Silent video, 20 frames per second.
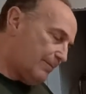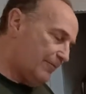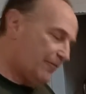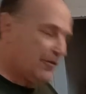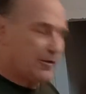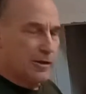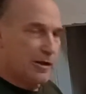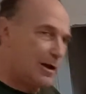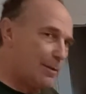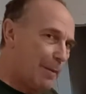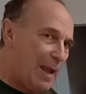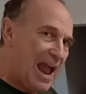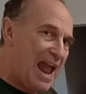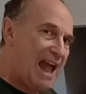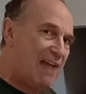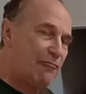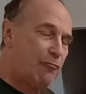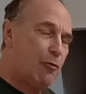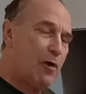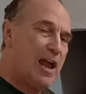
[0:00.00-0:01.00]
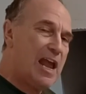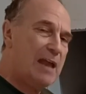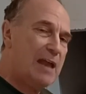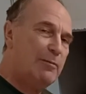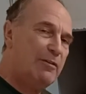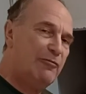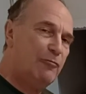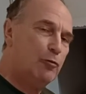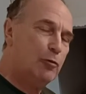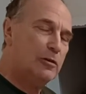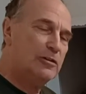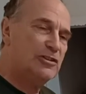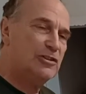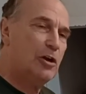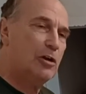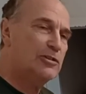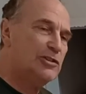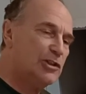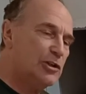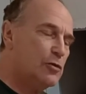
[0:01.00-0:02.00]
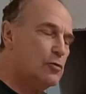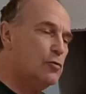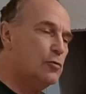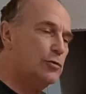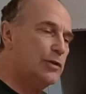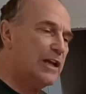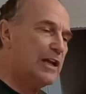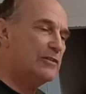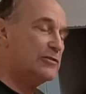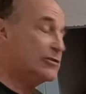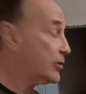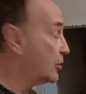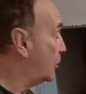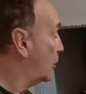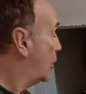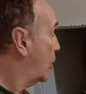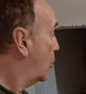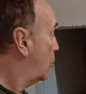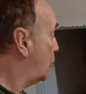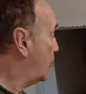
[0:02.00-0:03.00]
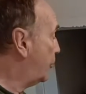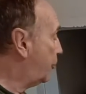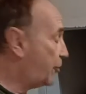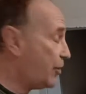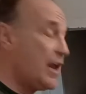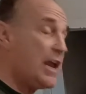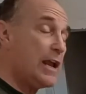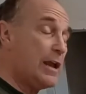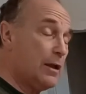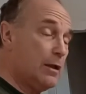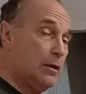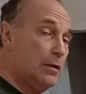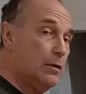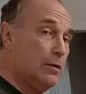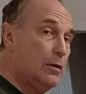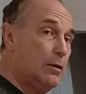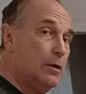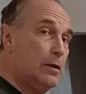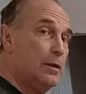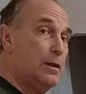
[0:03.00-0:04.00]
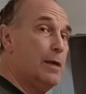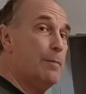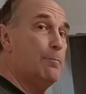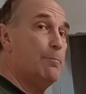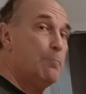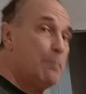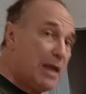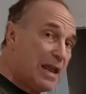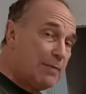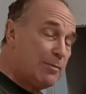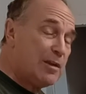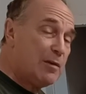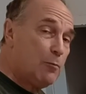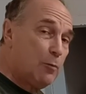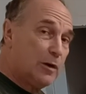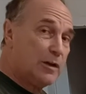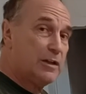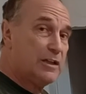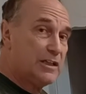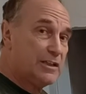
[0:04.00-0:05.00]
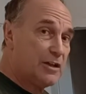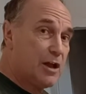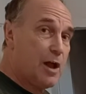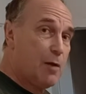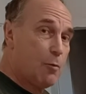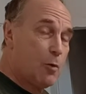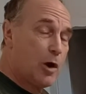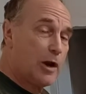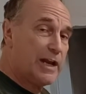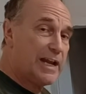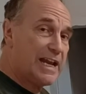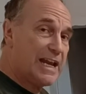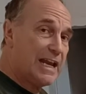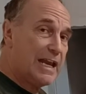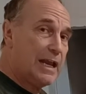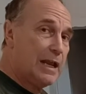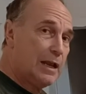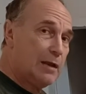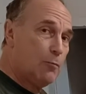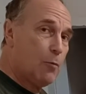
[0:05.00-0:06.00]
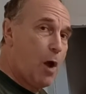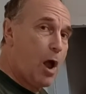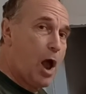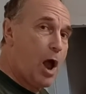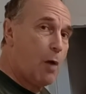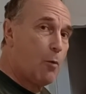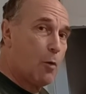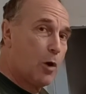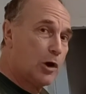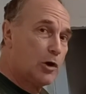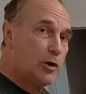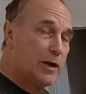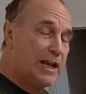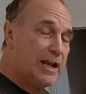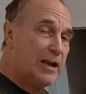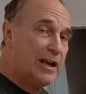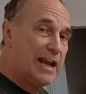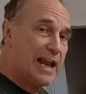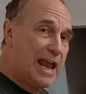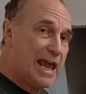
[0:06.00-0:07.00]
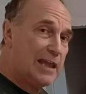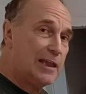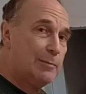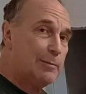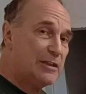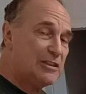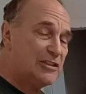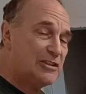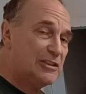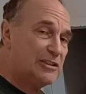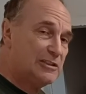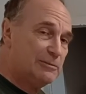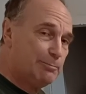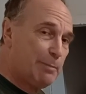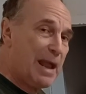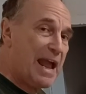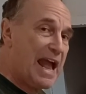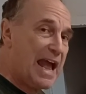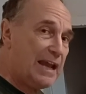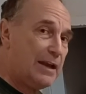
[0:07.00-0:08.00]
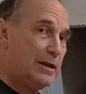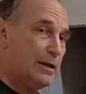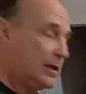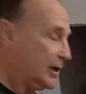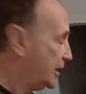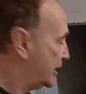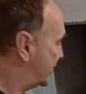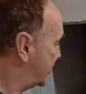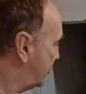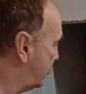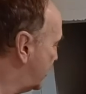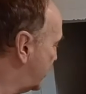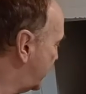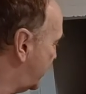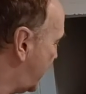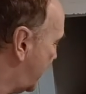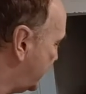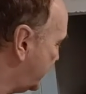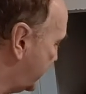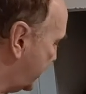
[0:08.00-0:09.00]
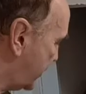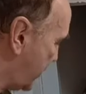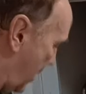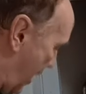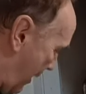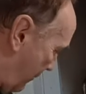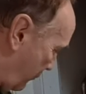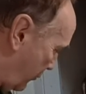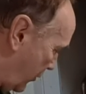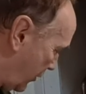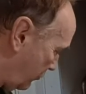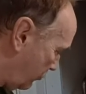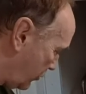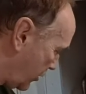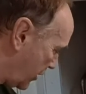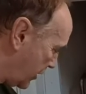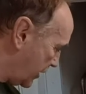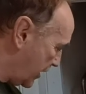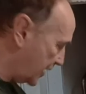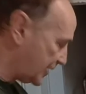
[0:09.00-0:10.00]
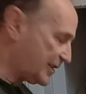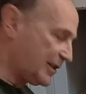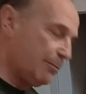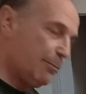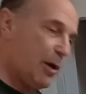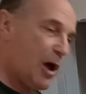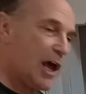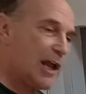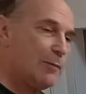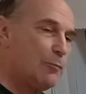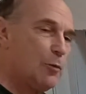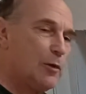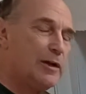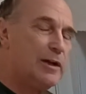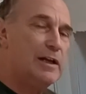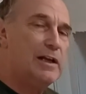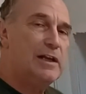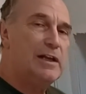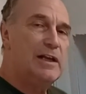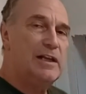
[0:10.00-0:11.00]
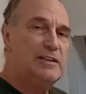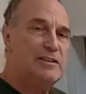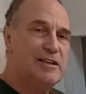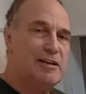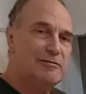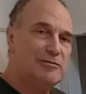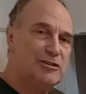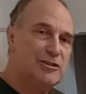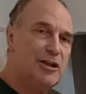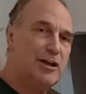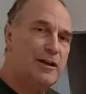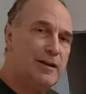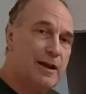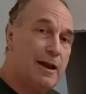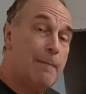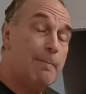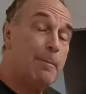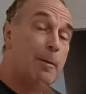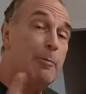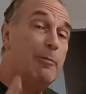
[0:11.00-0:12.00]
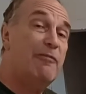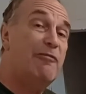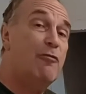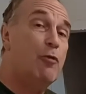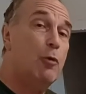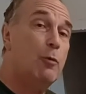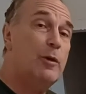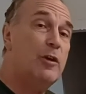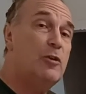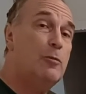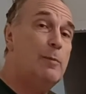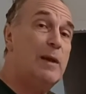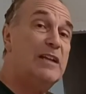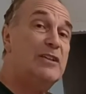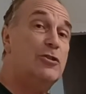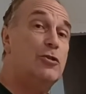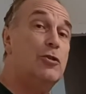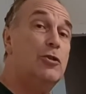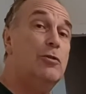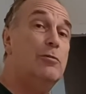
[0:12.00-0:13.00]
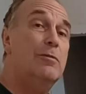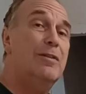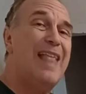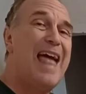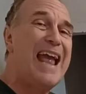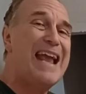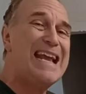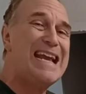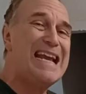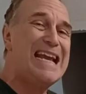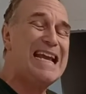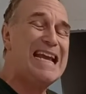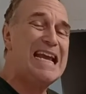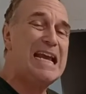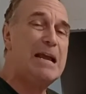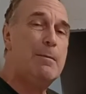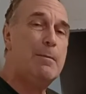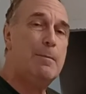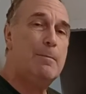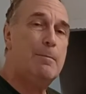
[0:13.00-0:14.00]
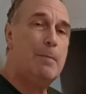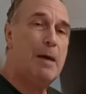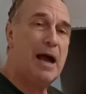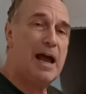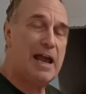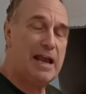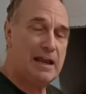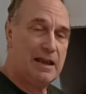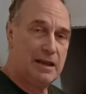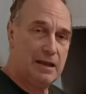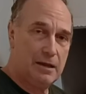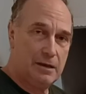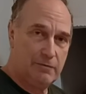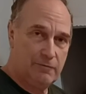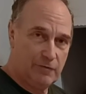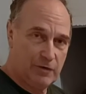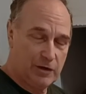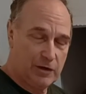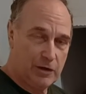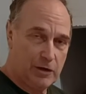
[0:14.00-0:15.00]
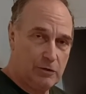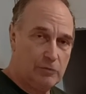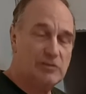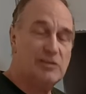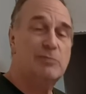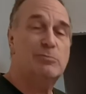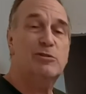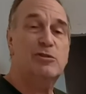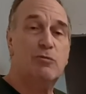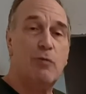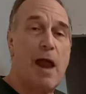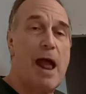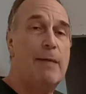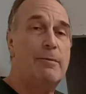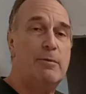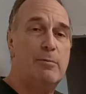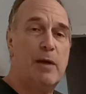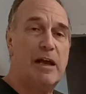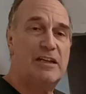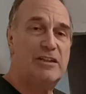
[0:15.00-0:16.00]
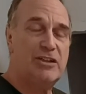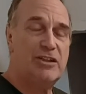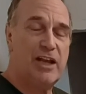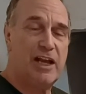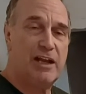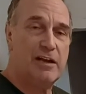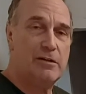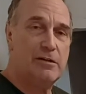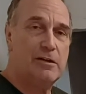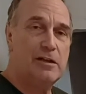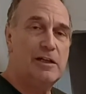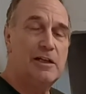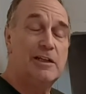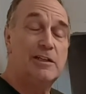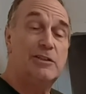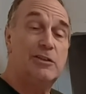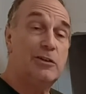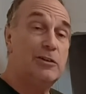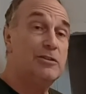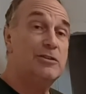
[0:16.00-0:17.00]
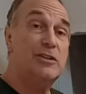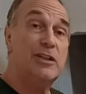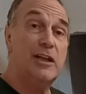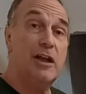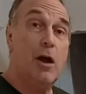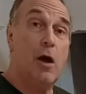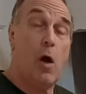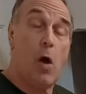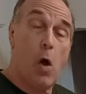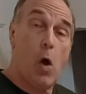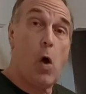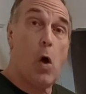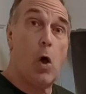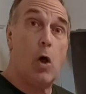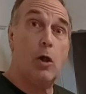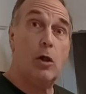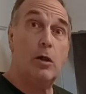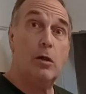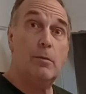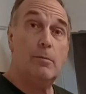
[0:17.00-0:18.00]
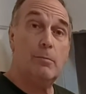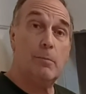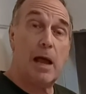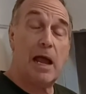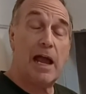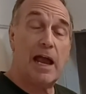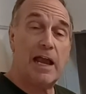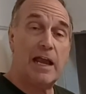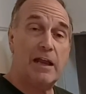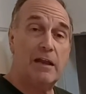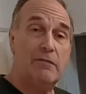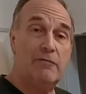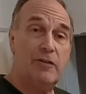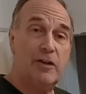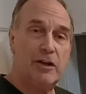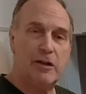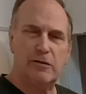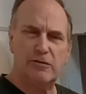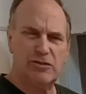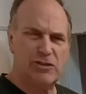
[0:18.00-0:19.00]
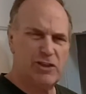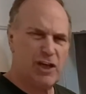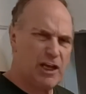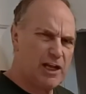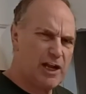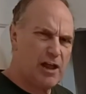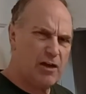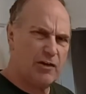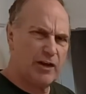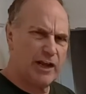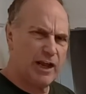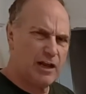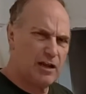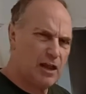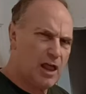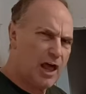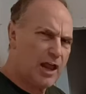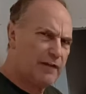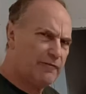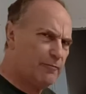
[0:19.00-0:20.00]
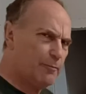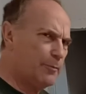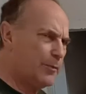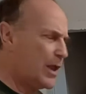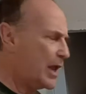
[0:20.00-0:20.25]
filling up halfway before it starts to cool down. So we think that maybe one of these hot water, heat, hot water heating elements is bad. So we're going to test the top one. We're going to test the bottom one, see how it's done. But before we do, make sure you like my video, subscribe to my channel so you can see all my videos. Check it out. I got a lot.